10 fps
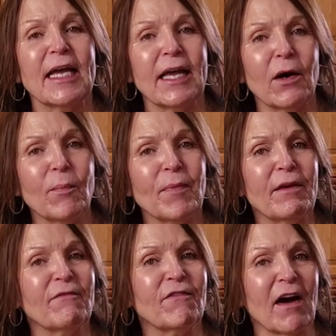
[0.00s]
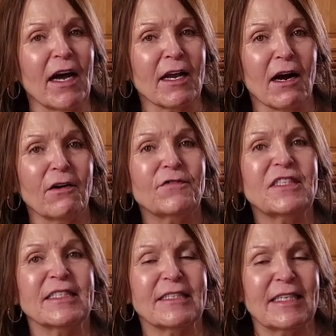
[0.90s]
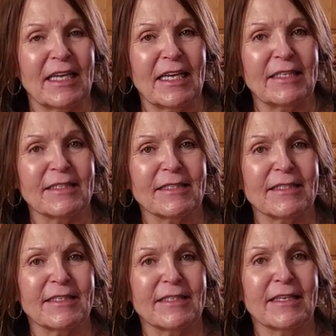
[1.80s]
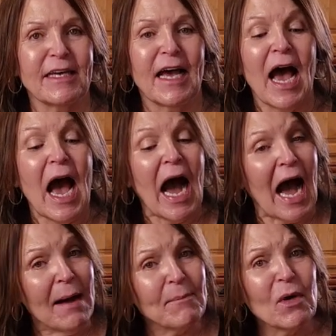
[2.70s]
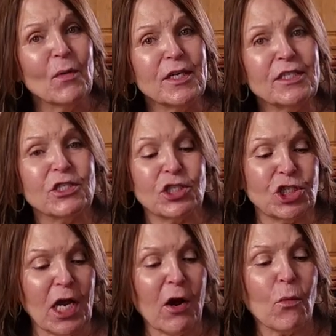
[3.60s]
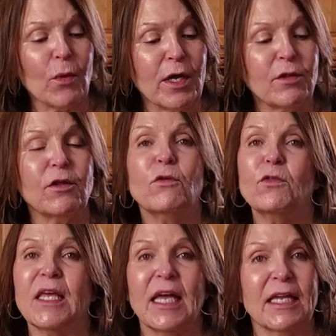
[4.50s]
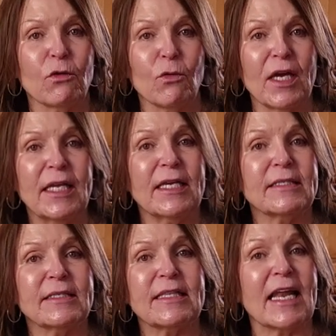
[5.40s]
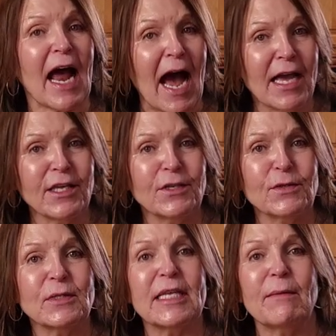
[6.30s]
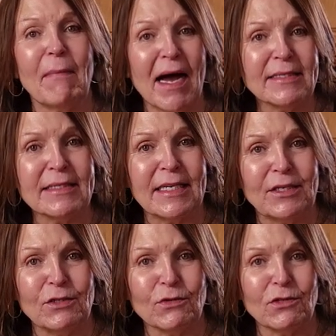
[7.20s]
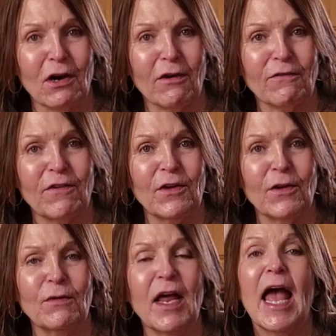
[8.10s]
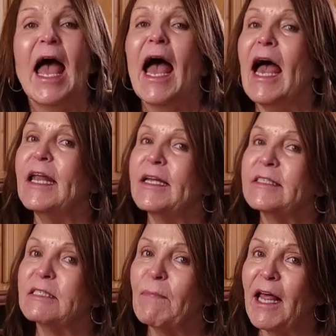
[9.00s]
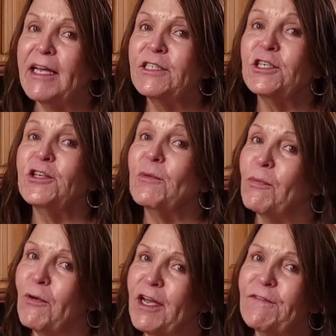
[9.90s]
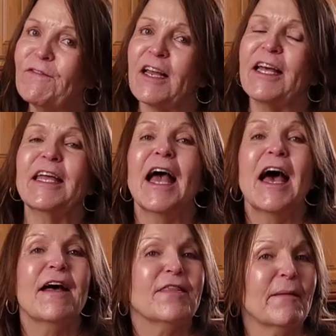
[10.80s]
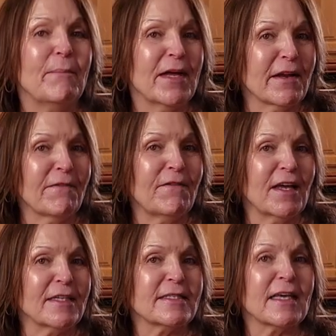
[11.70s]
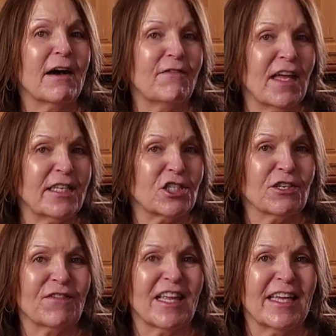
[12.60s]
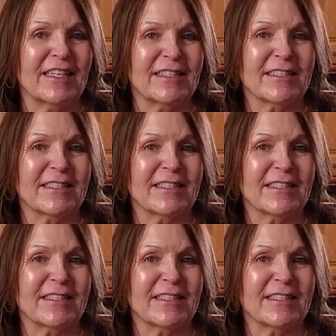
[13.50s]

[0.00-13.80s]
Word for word: to help them fight off disease. I'm going to share with you the ingredients that I use in my senior dog food and explain to you briefly the benefits of each of these.